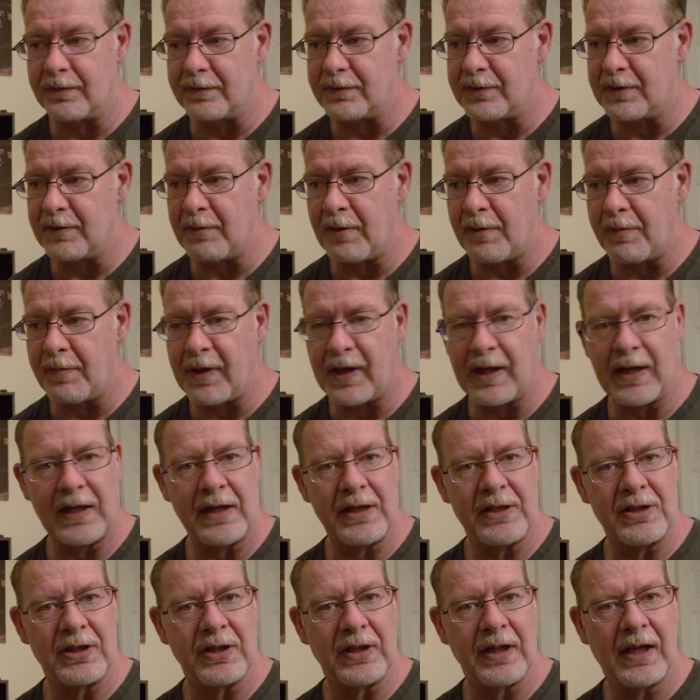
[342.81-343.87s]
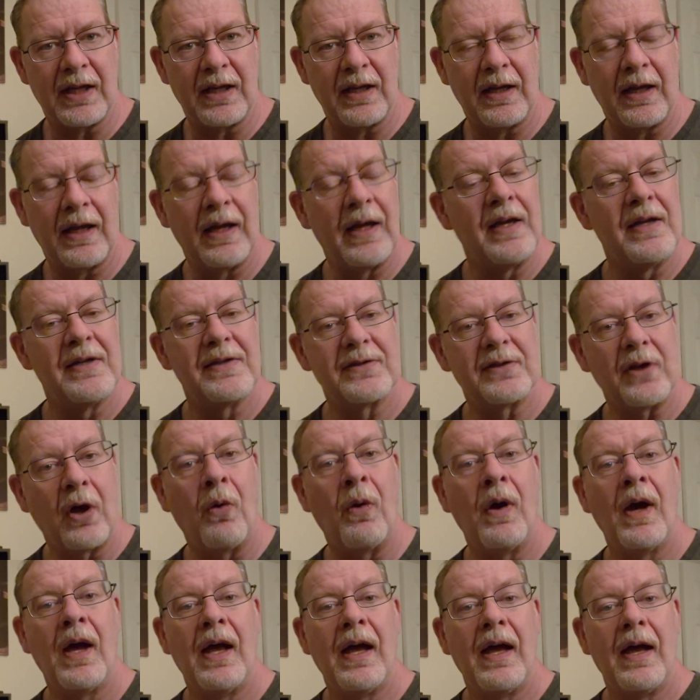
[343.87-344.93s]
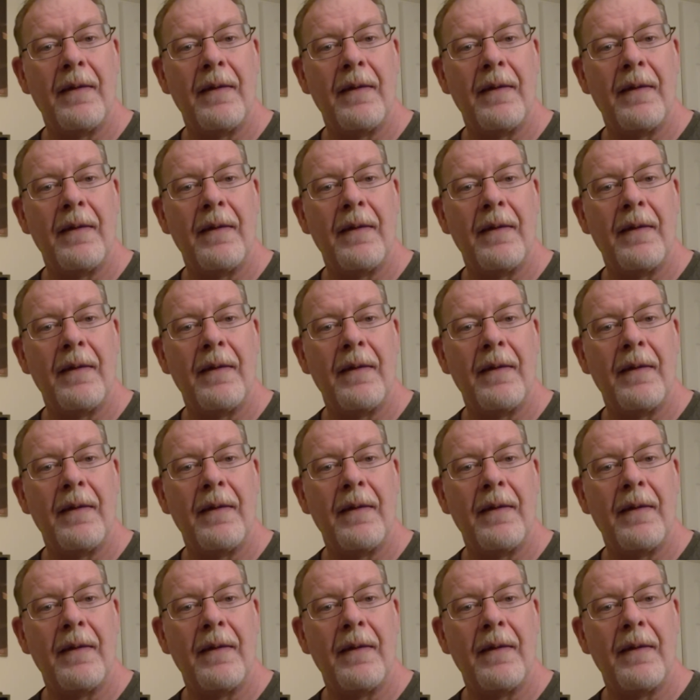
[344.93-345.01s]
Jimmy Page. And so